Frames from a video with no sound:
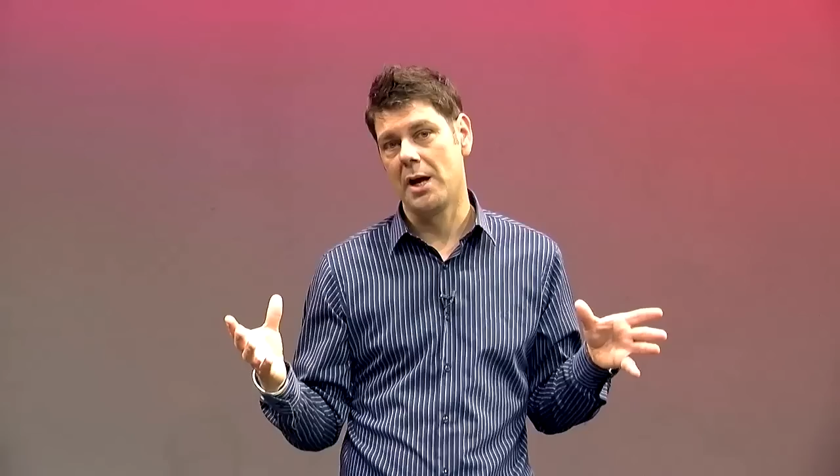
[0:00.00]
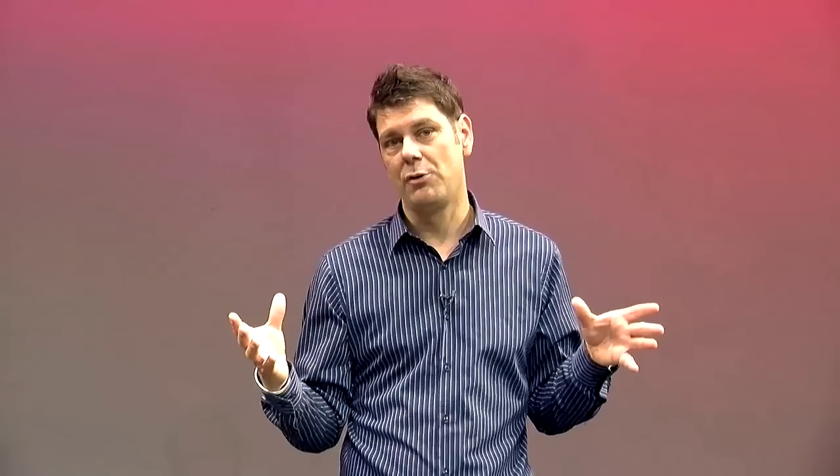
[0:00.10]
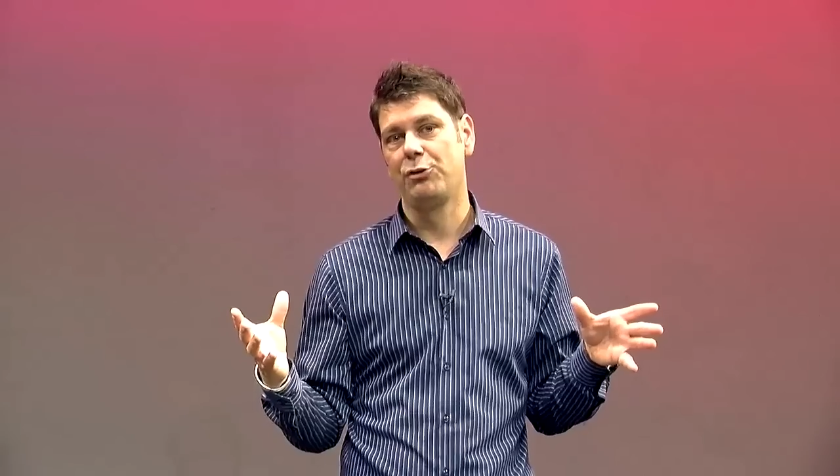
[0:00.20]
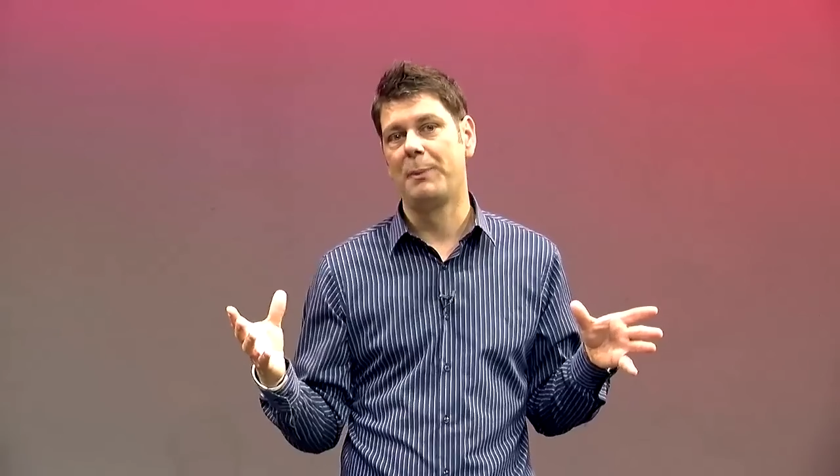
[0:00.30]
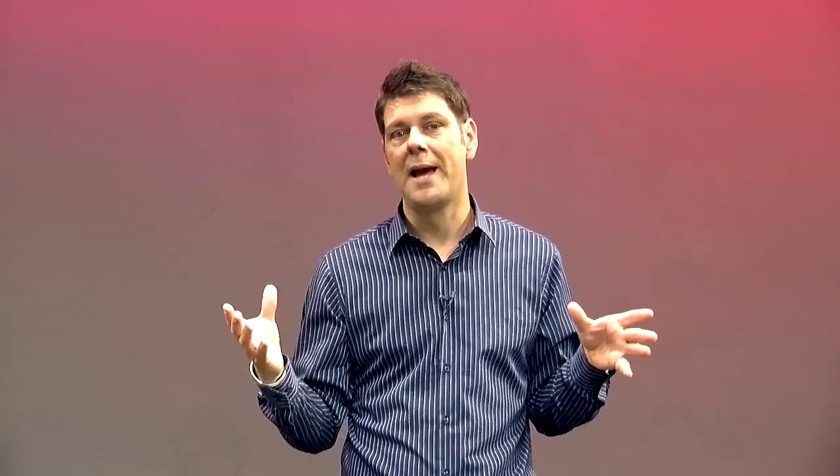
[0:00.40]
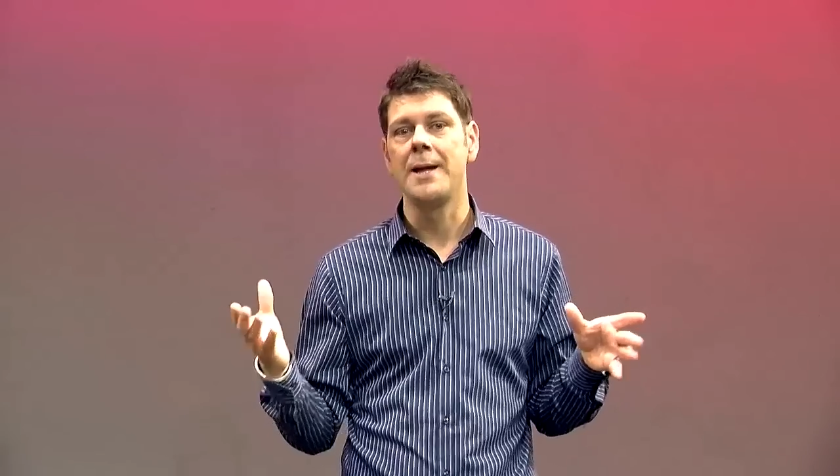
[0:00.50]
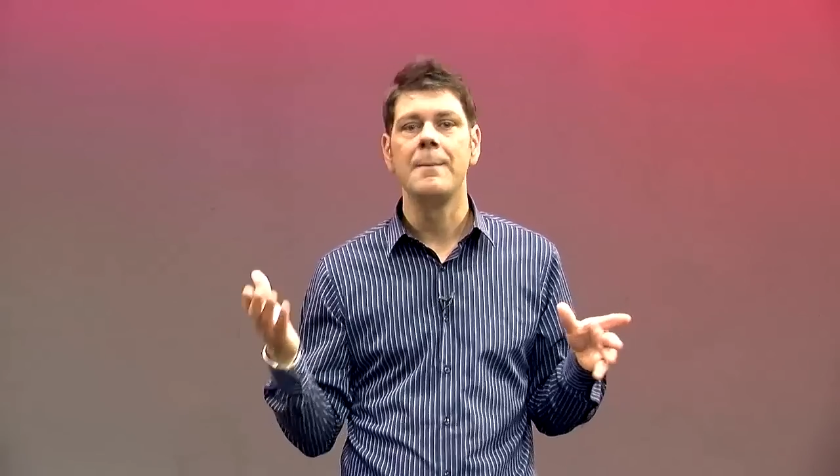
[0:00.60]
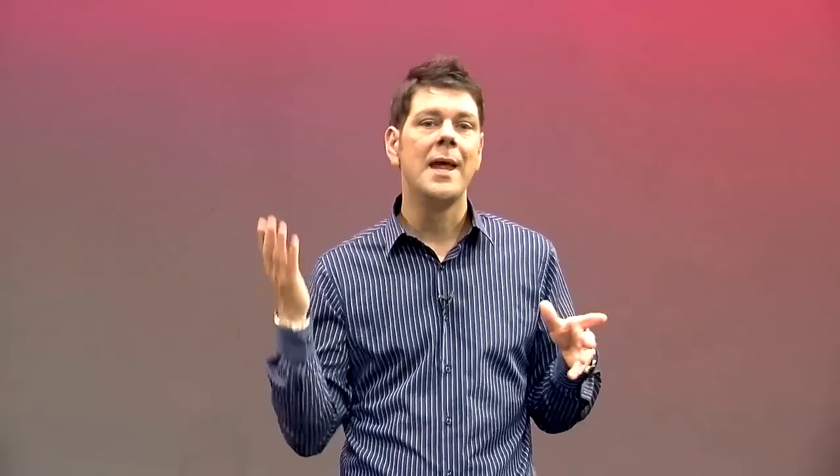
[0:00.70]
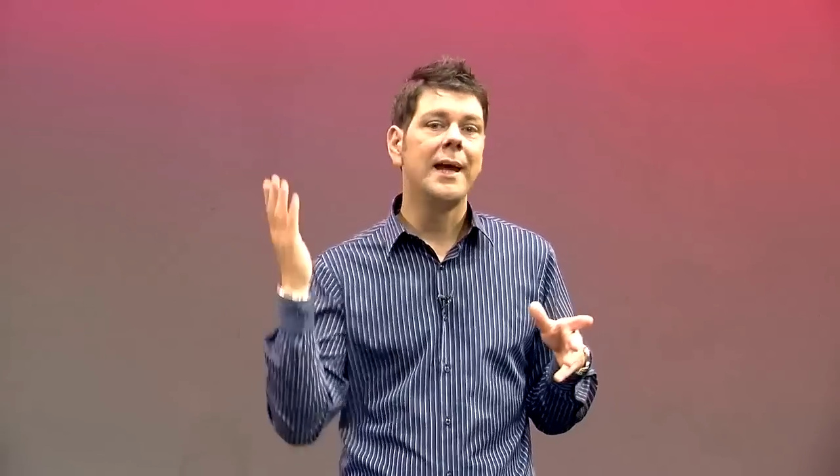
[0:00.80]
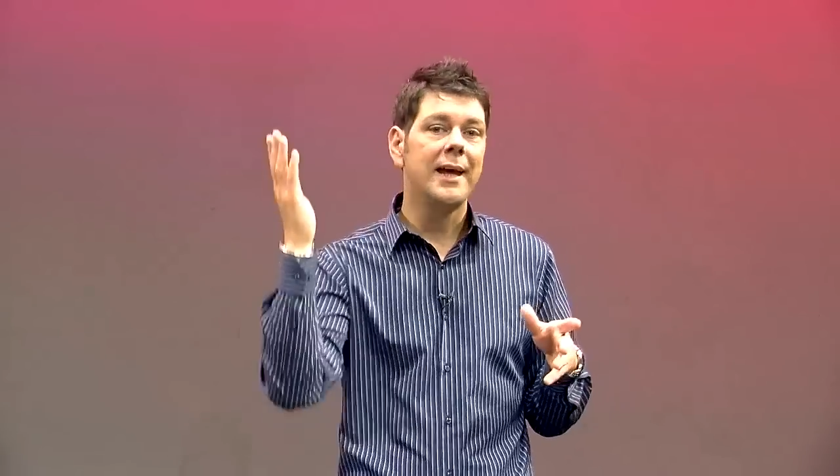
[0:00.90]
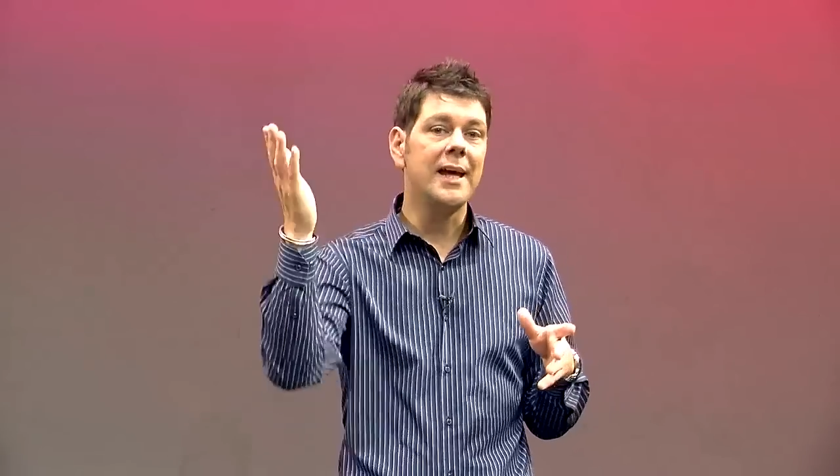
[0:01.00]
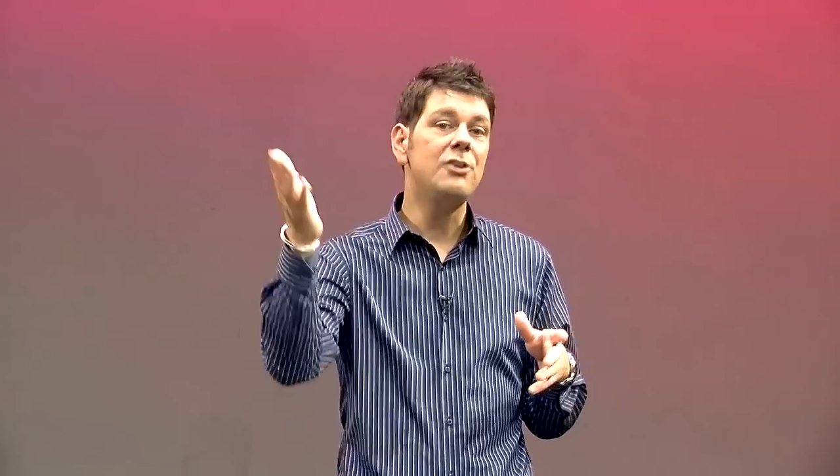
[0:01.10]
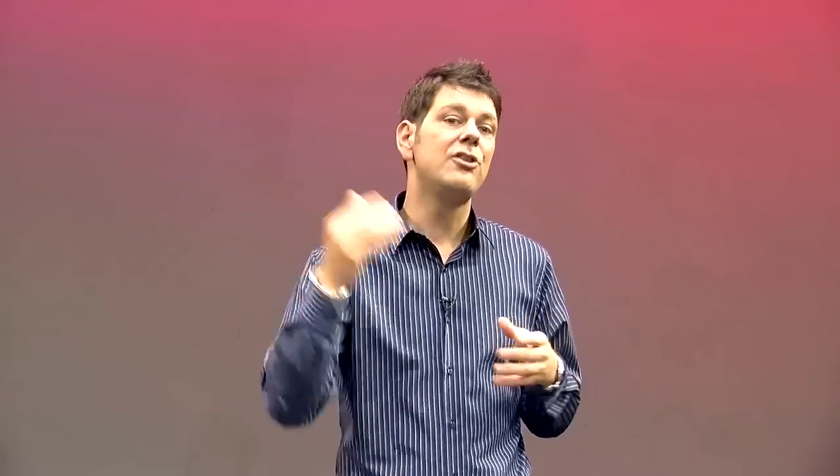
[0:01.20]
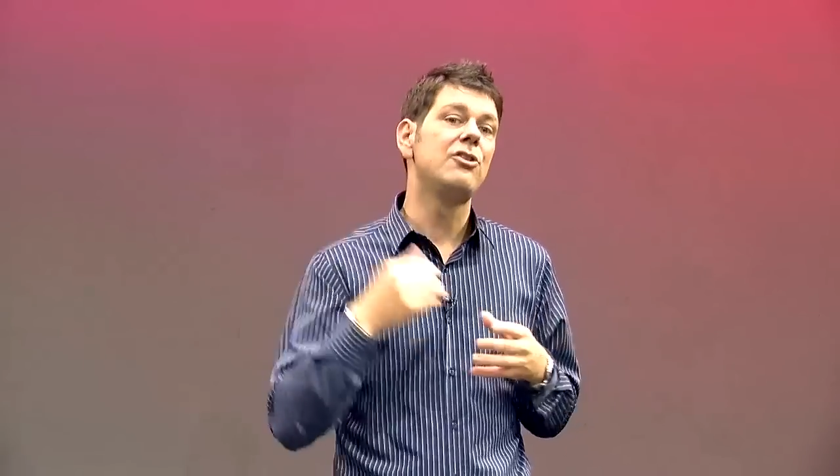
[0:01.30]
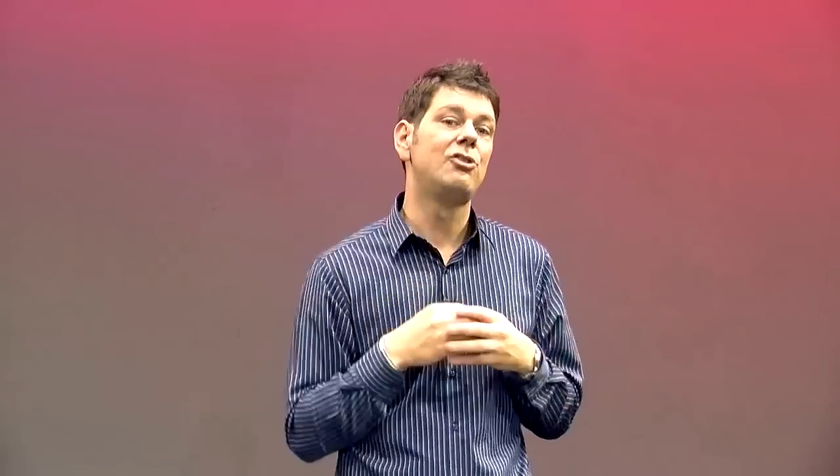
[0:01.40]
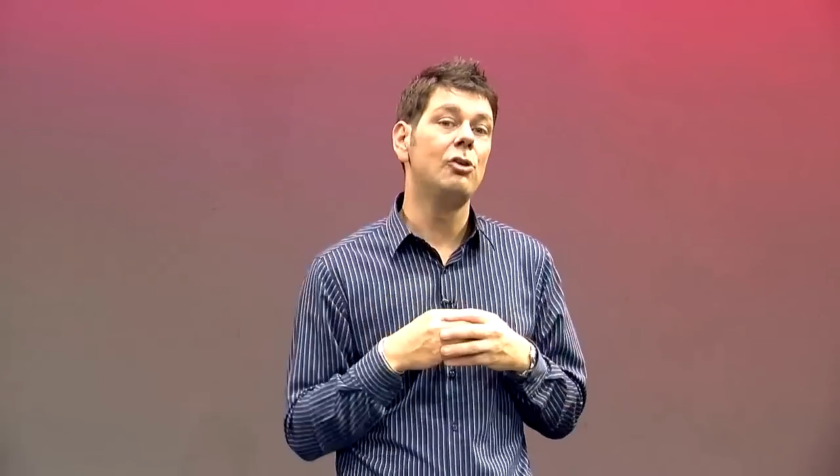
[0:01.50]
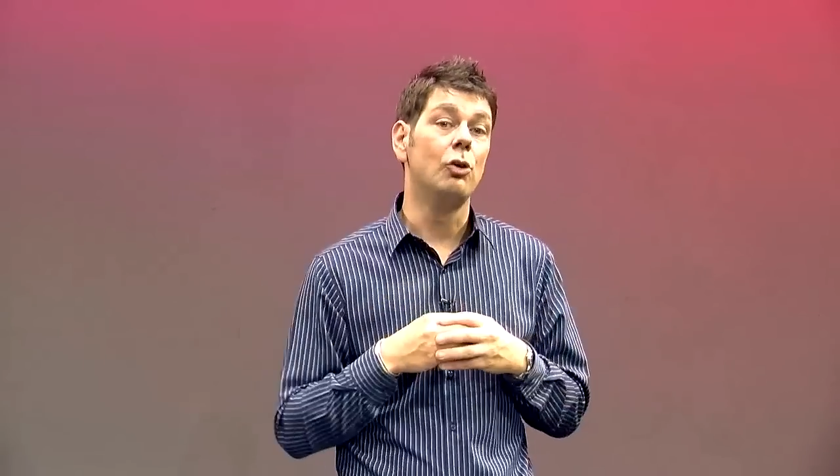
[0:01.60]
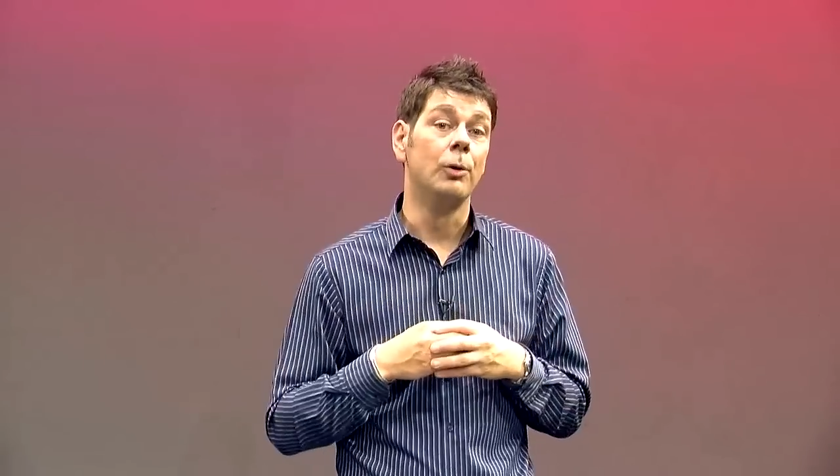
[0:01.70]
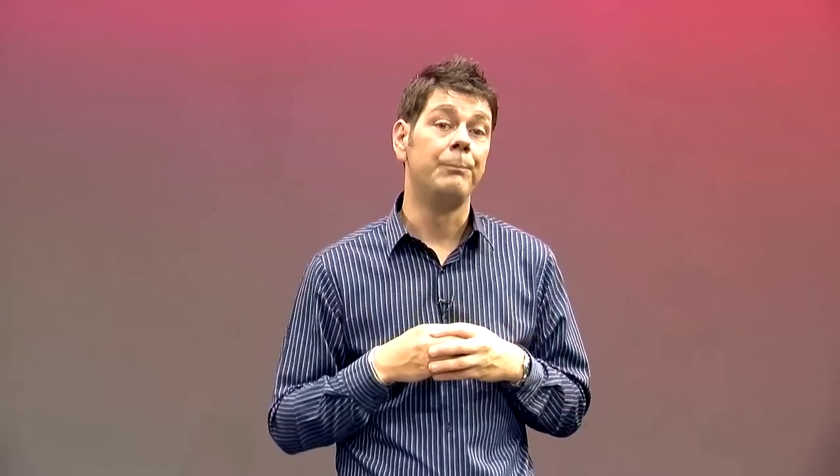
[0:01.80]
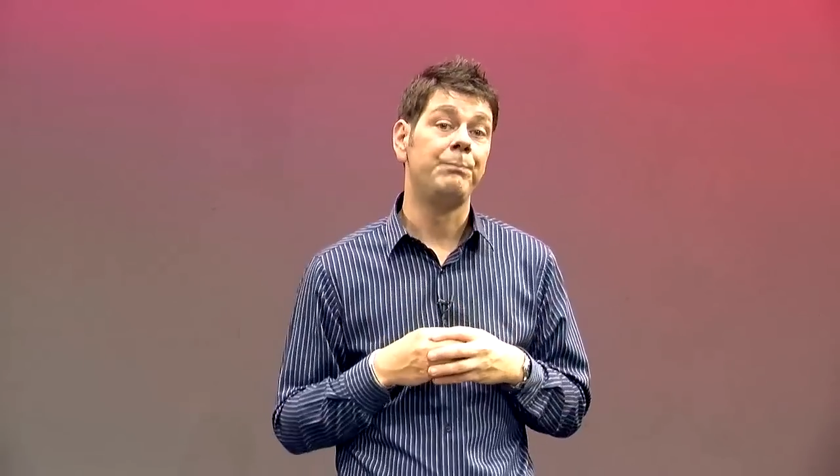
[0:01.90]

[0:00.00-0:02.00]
display into the store.